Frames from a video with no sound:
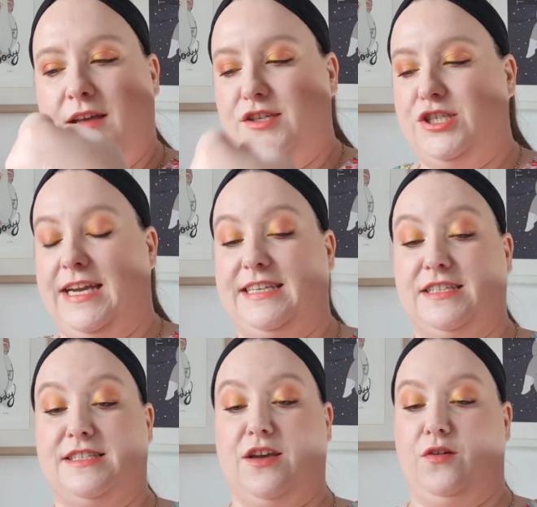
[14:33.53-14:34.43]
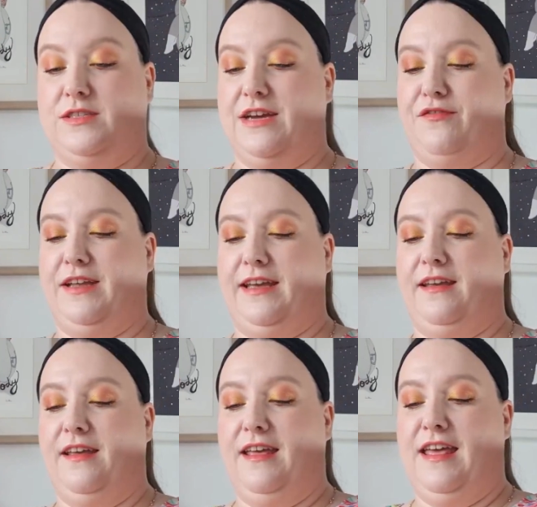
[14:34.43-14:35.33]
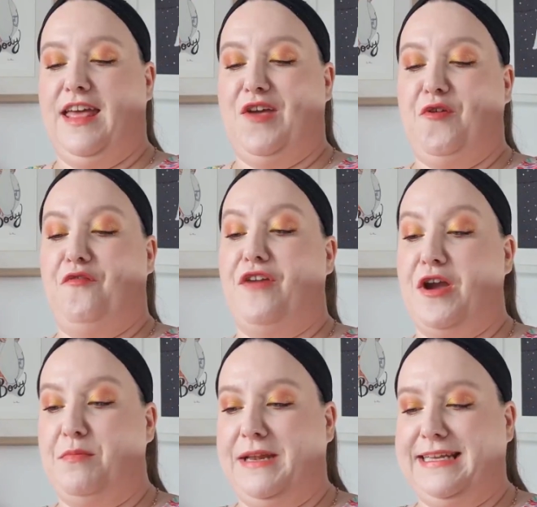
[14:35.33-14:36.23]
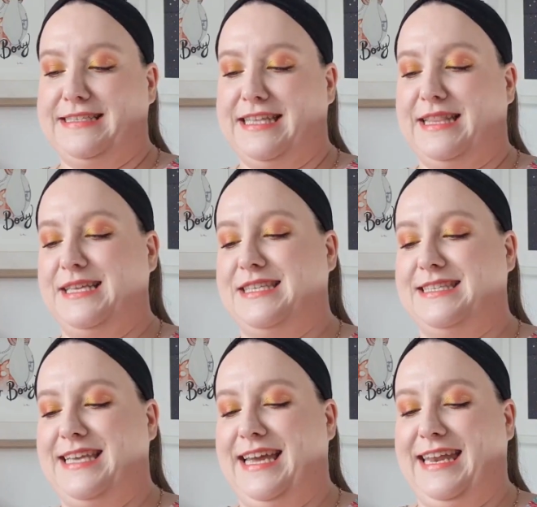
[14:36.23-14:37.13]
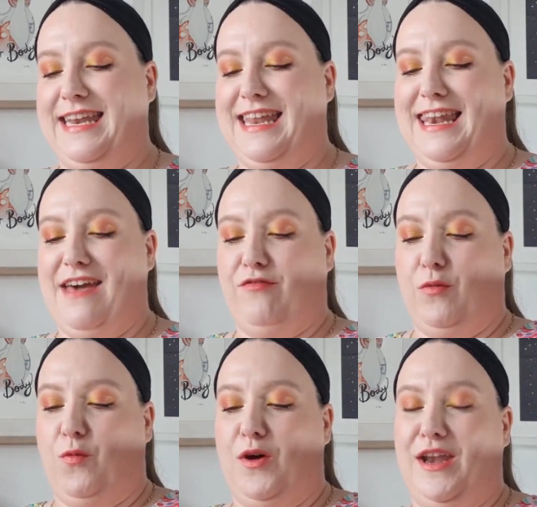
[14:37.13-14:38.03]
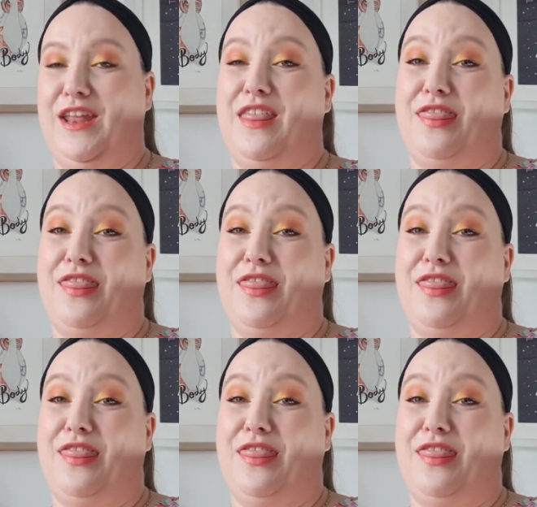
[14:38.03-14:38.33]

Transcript: shade. So definitely very pleased that this is in level 1,